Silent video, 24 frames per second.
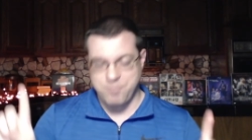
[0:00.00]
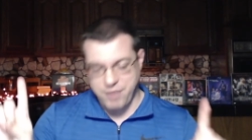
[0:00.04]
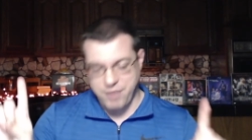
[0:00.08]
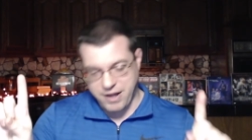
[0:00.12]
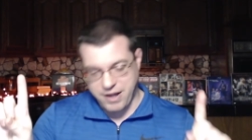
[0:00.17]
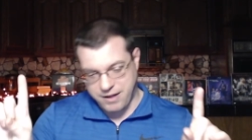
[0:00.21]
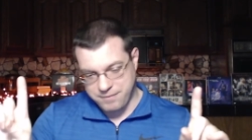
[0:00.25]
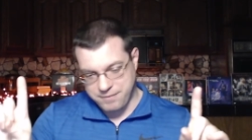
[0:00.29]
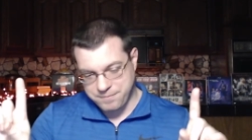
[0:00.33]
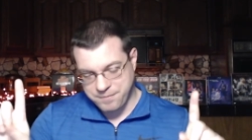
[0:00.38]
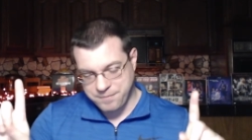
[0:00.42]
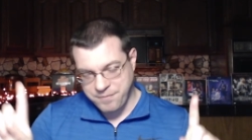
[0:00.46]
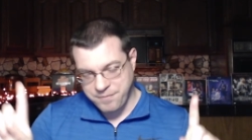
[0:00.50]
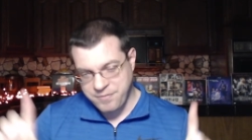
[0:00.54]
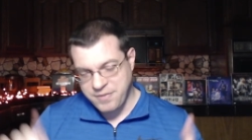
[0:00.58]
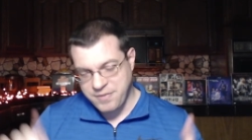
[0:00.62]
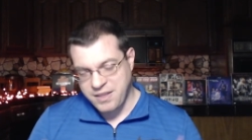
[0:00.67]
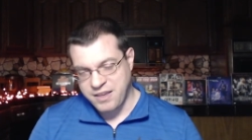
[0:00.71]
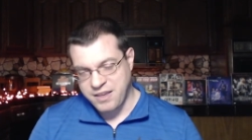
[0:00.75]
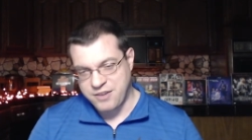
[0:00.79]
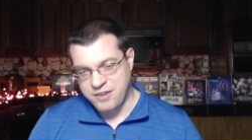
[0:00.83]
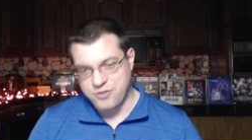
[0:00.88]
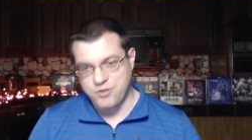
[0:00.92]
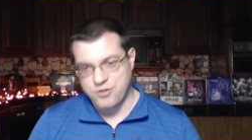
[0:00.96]
Well,
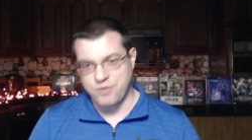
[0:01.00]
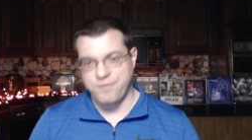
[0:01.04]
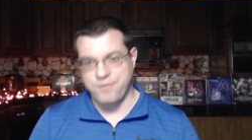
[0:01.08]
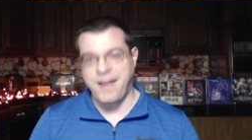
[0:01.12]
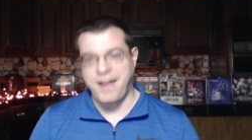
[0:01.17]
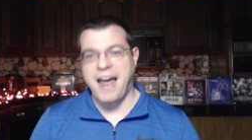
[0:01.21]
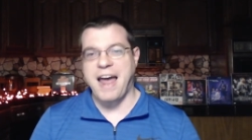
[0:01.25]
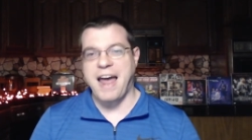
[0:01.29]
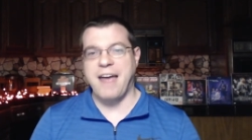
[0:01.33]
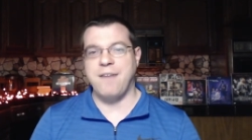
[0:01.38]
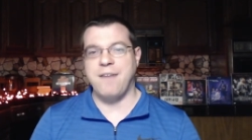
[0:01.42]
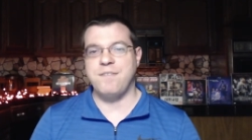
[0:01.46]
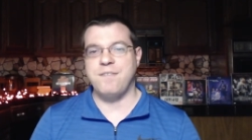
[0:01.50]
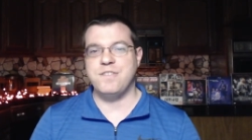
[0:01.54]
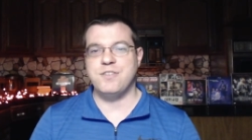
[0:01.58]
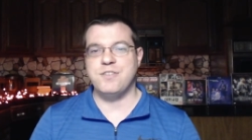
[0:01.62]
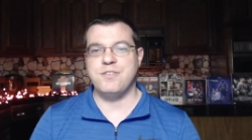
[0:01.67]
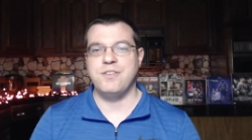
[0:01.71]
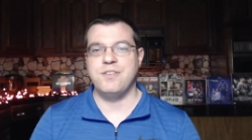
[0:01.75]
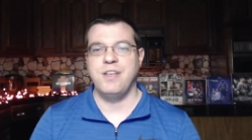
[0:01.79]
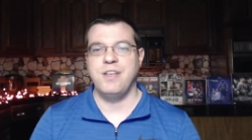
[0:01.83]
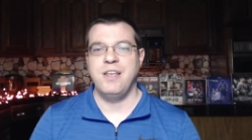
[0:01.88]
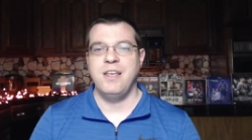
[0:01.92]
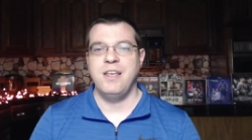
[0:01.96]
he
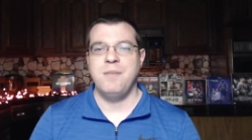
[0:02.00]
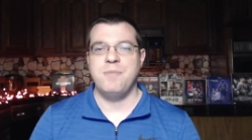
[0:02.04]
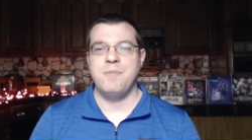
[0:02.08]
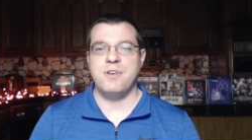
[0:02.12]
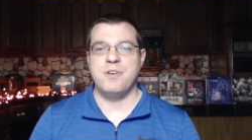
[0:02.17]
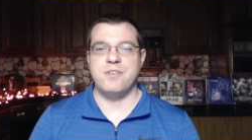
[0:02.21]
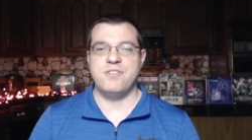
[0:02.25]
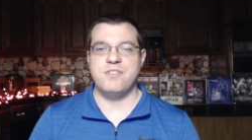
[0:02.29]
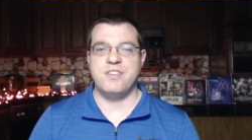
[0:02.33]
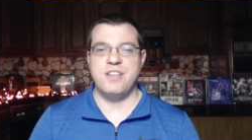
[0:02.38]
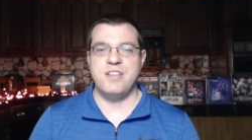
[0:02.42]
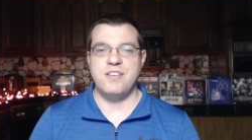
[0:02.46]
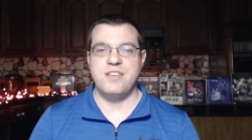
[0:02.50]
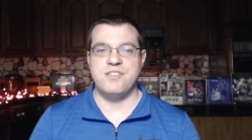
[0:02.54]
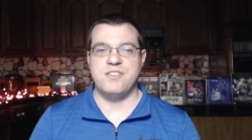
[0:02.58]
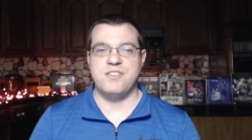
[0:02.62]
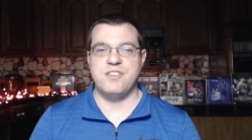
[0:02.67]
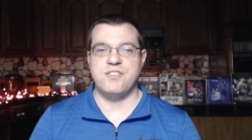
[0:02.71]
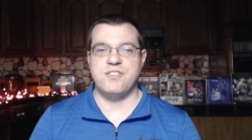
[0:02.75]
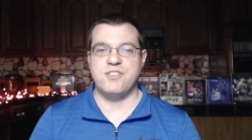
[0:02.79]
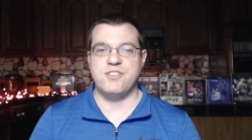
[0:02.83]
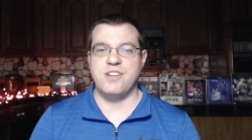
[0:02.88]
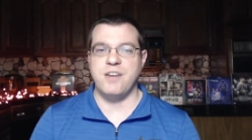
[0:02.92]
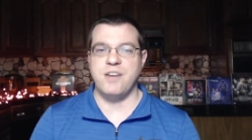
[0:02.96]
survives because he is
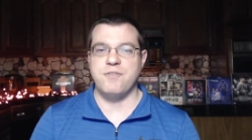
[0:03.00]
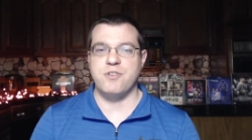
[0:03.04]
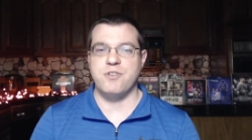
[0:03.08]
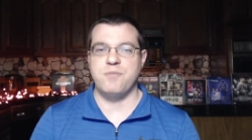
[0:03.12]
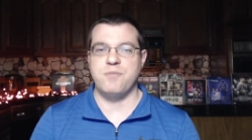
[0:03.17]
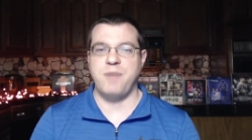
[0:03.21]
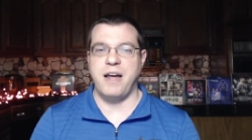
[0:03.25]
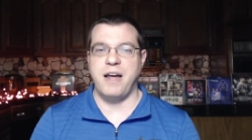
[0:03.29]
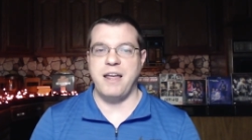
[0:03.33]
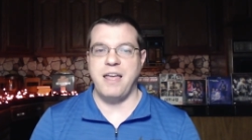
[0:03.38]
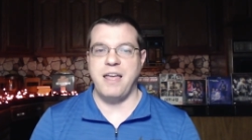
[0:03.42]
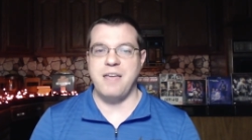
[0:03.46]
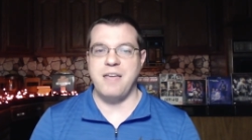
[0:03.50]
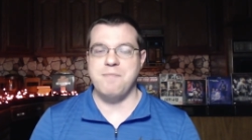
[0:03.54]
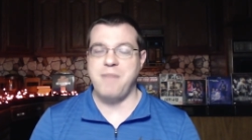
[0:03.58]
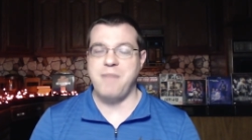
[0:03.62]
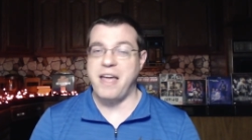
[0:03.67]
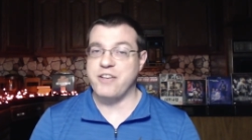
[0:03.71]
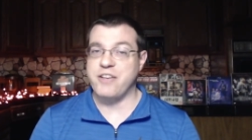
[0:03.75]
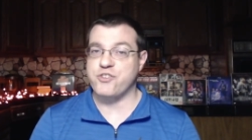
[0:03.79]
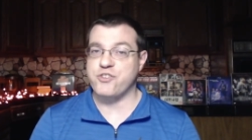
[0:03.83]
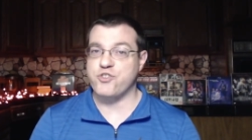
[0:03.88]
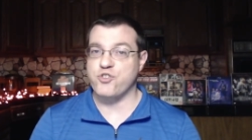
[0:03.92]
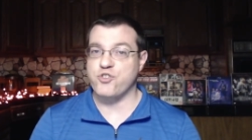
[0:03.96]
discovered by a master